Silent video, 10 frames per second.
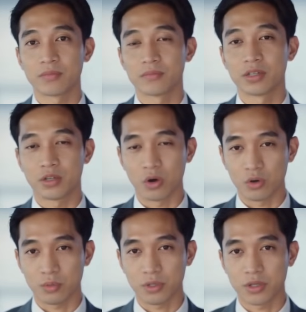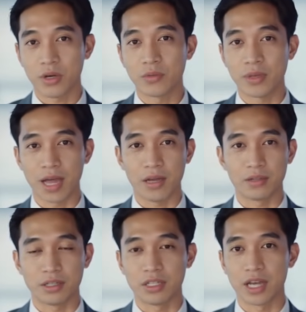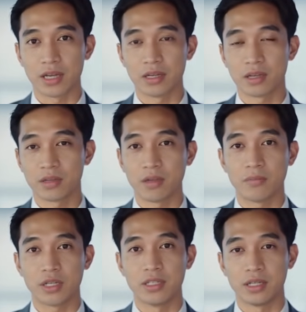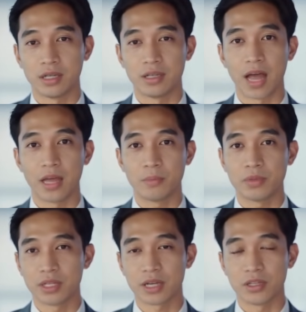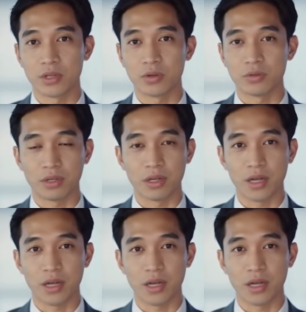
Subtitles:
The total return reality check. Chasing a 9% yield?